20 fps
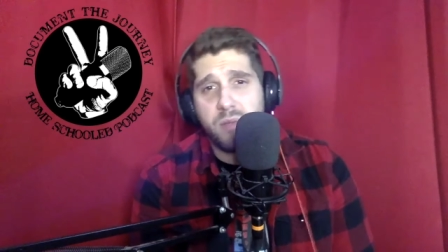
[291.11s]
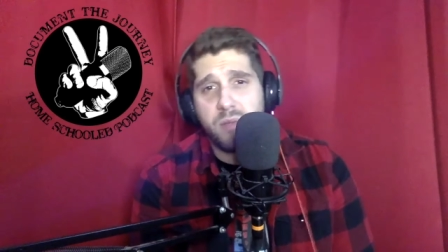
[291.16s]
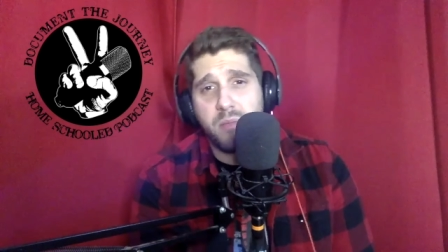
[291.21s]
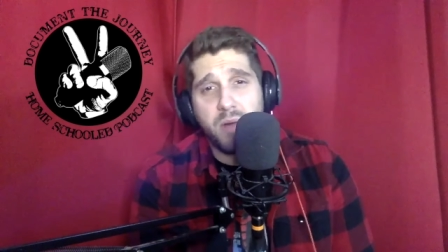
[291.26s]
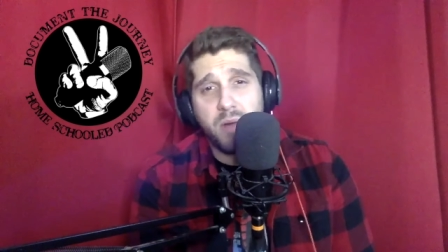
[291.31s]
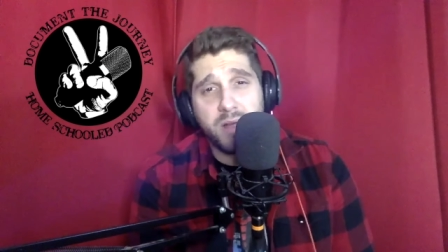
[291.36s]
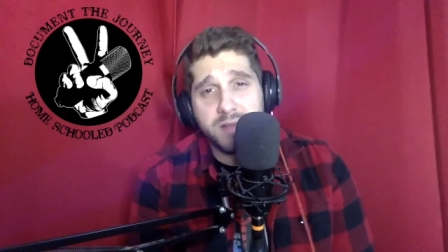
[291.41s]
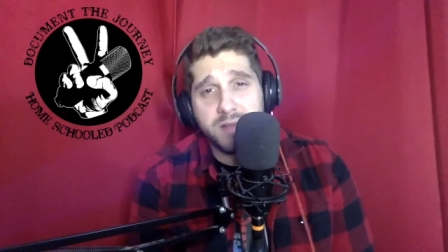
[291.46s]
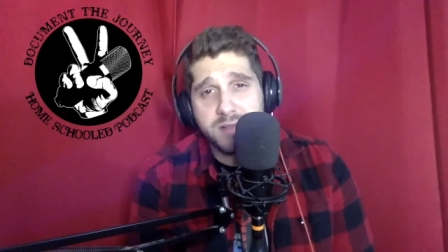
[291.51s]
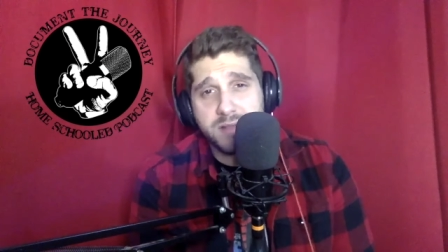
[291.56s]

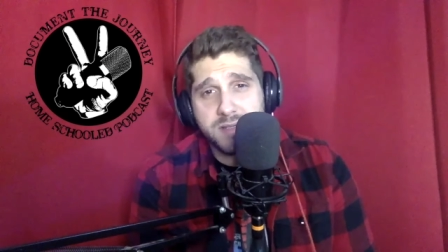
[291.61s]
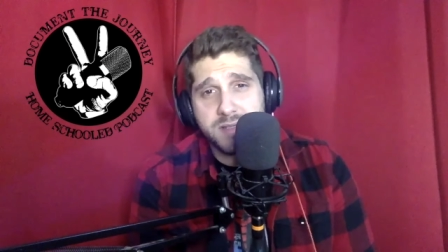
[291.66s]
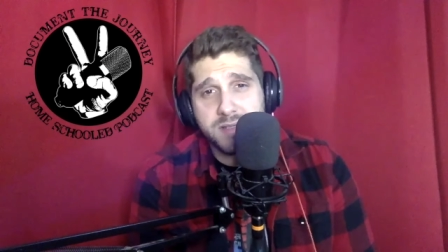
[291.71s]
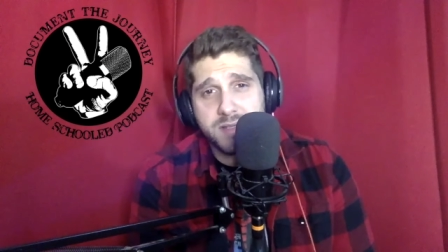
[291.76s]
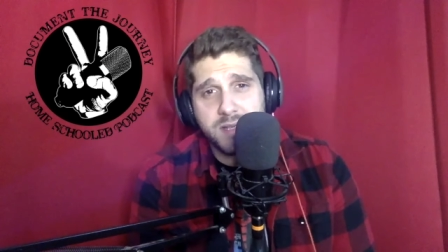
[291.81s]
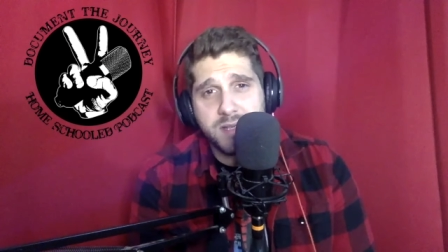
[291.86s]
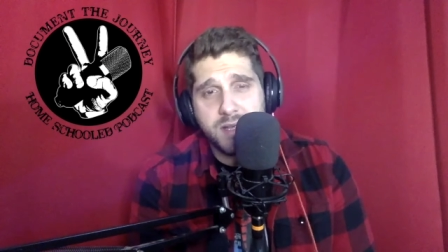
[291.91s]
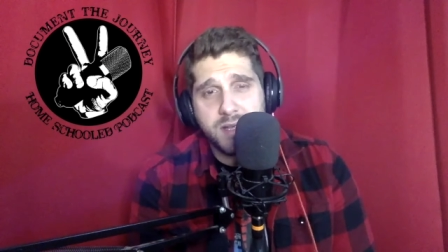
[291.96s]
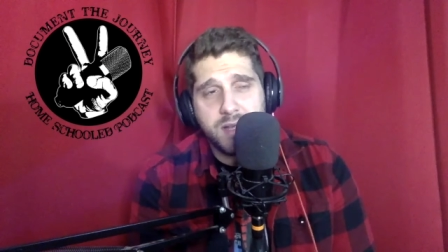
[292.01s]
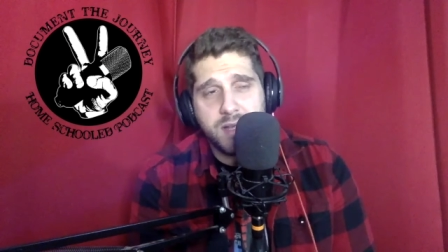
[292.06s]

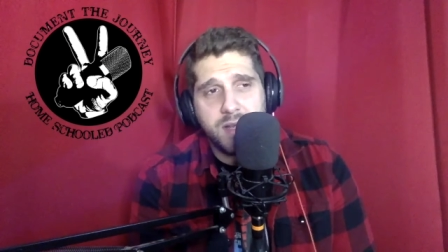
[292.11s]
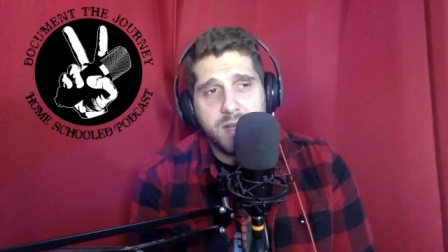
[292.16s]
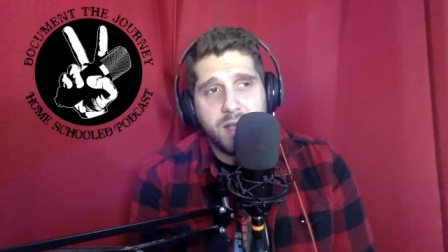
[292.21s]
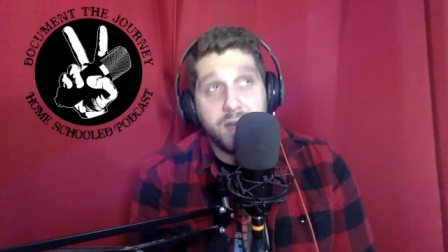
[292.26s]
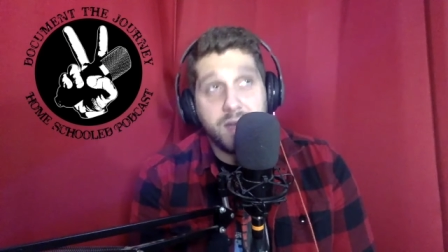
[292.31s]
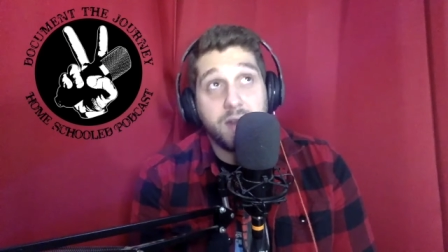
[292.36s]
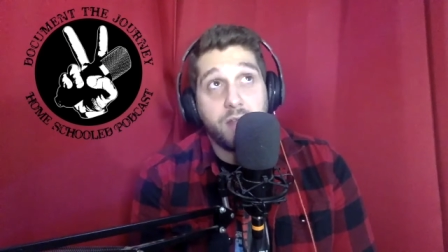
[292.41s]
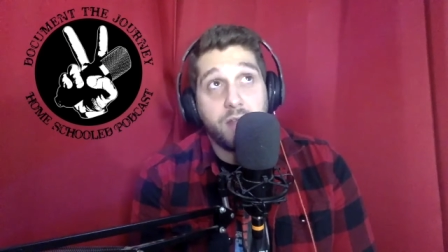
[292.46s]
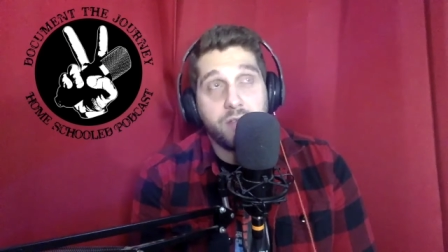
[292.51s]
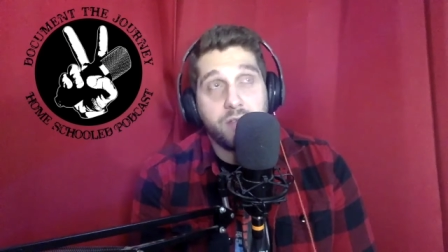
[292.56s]
months
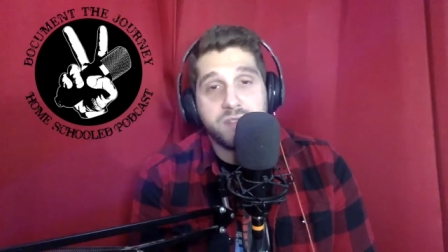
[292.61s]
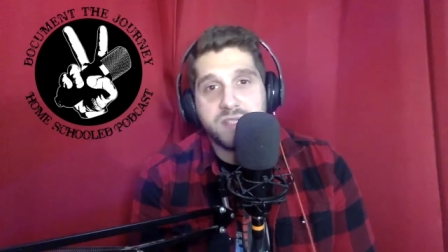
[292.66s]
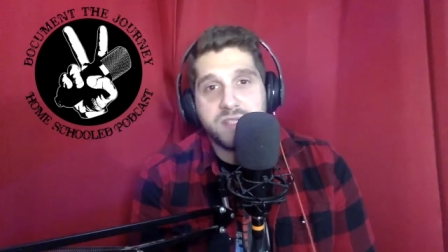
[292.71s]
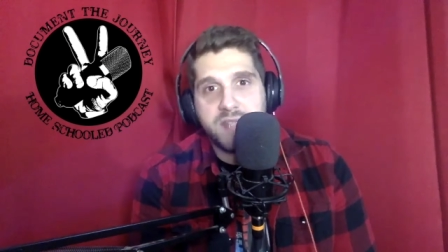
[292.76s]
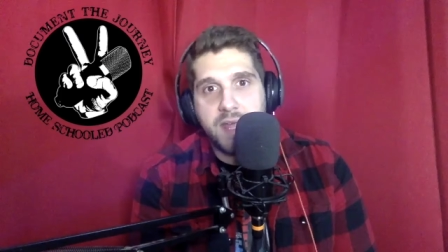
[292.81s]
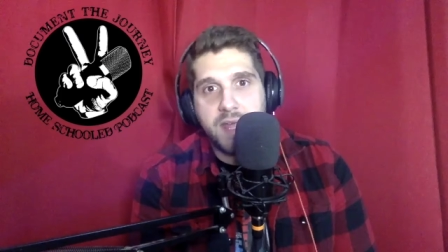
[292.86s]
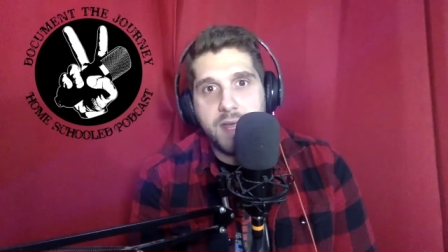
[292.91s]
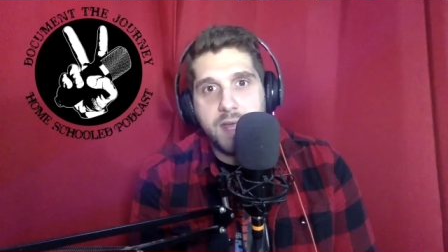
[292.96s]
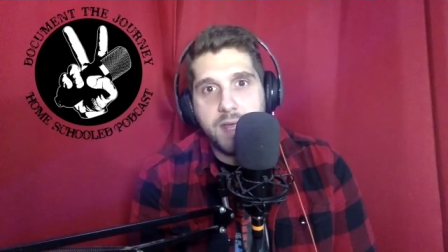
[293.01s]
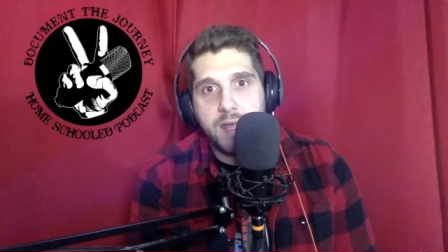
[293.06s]
in another
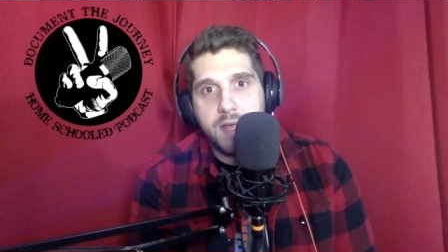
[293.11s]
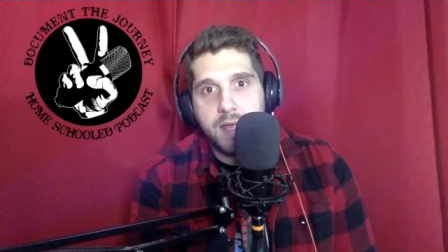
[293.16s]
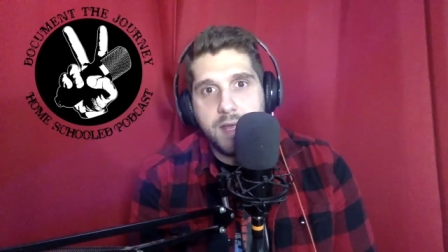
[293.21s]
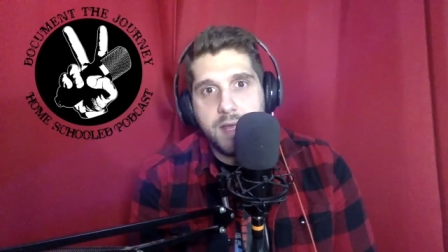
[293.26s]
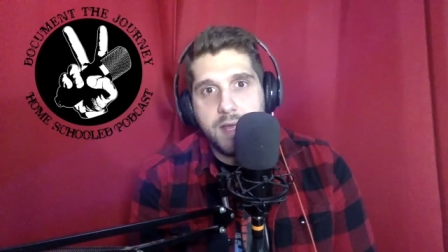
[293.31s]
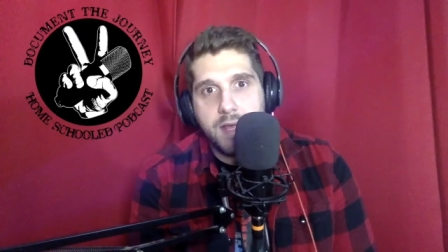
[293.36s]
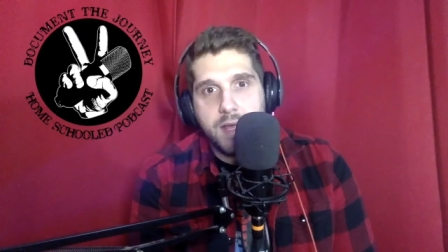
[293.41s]
state.